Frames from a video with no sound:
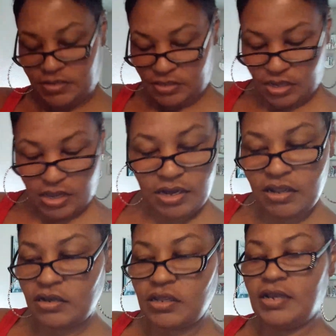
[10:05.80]
And
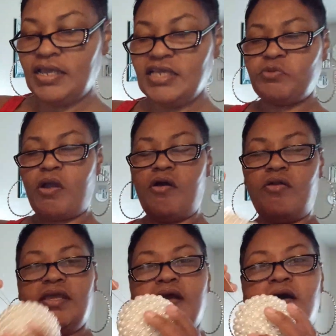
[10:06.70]
it and these were
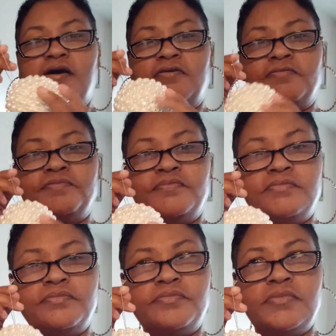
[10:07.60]
only um
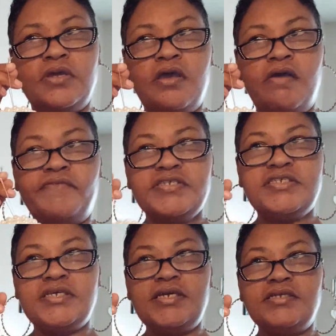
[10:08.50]
for
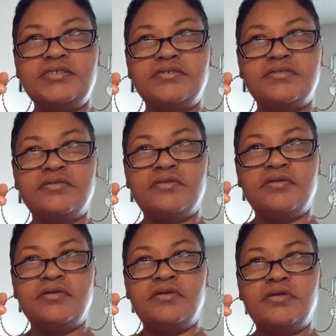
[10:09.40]
six.
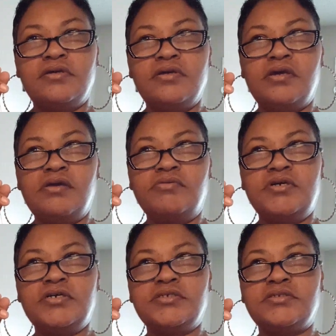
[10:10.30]
It
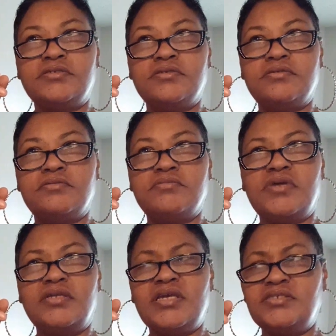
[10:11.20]
was I
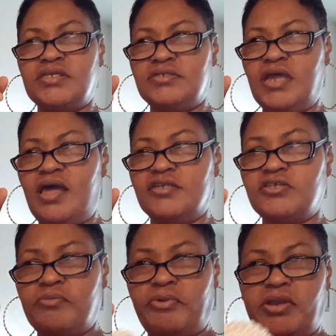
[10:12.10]
think sixty dollars.
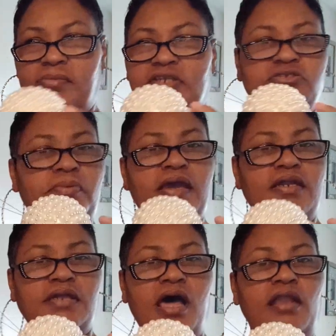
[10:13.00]
So pretty much you paying a
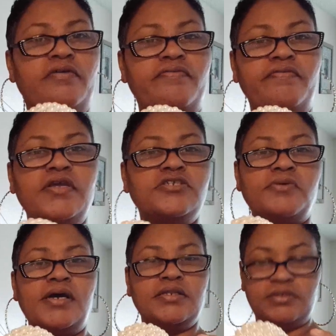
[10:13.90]
dollar for each
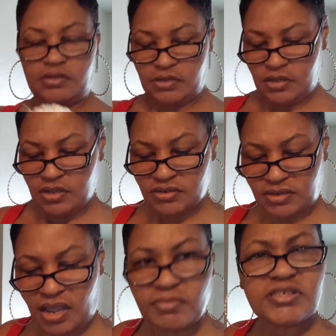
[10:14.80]
one.
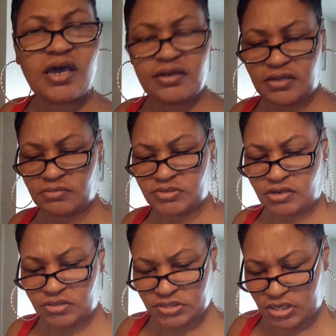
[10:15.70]
Damn, it's hot in here.
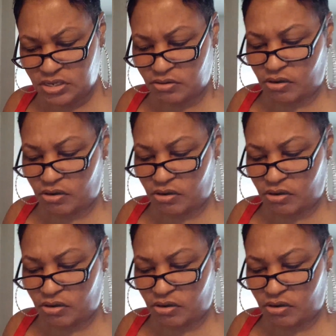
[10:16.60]
here?